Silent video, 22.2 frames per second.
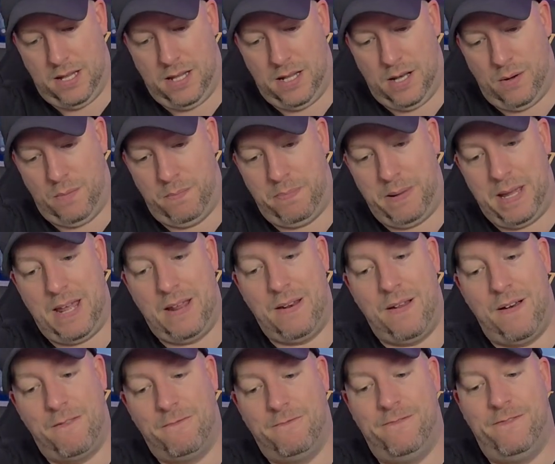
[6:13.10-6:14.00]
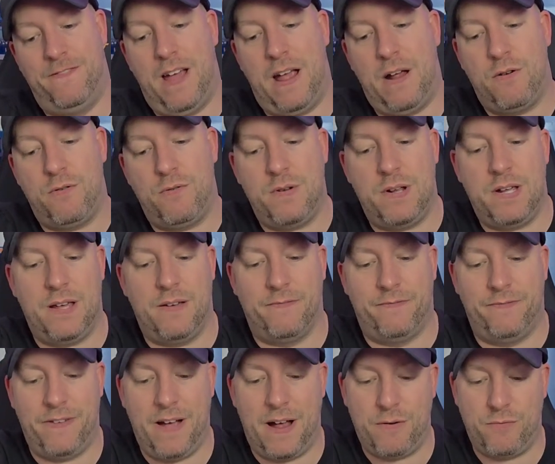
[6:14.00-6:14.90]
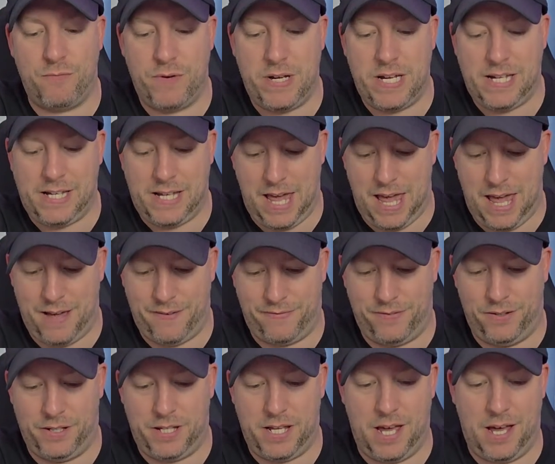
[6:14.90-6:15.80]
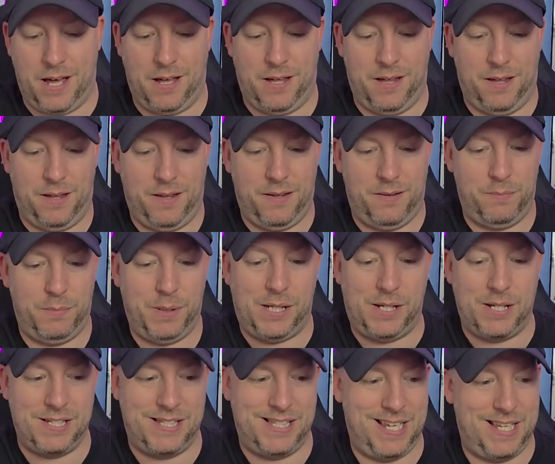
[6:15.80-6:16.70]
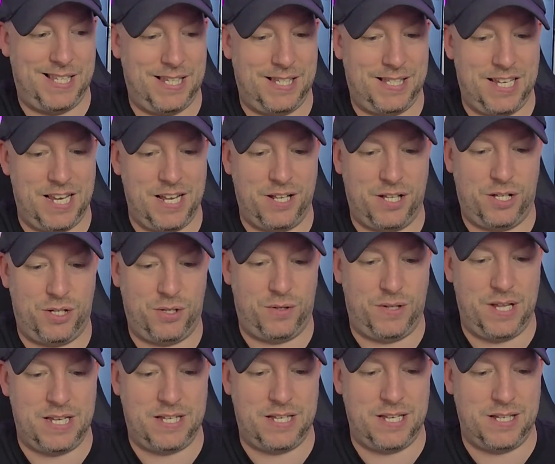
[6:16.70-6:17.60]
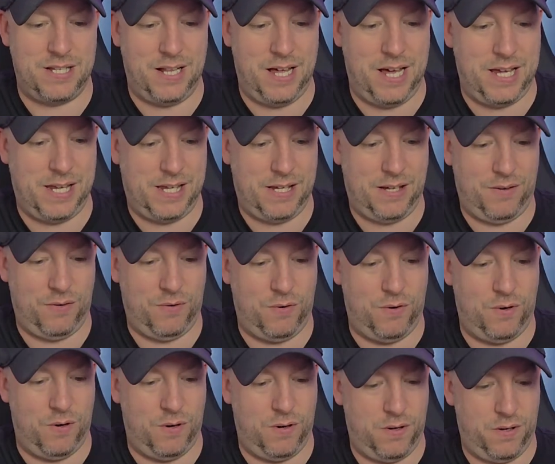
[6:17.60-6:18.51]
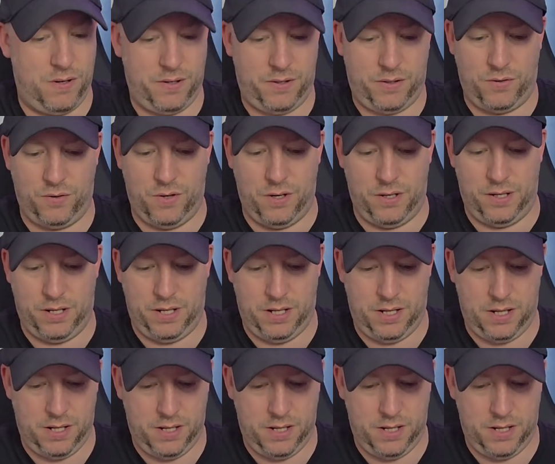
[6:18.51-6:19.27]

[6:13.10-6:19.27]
Now I'm being very, very careful here, because this is like, oh God.